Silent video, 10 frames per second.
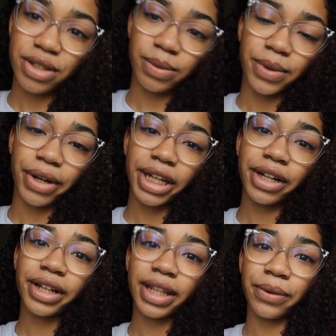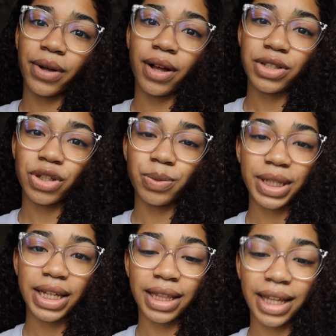They'll be right here, and they will also
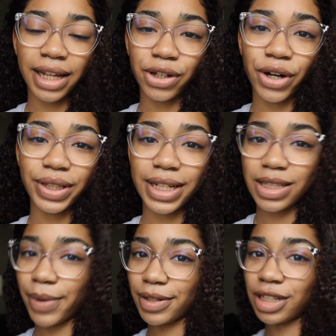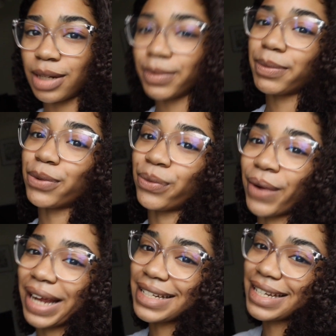be in the end card that's about to come up
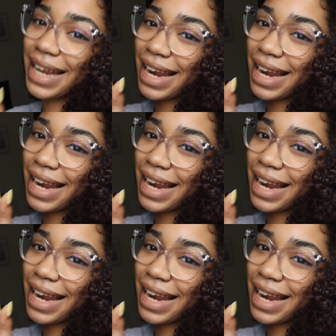right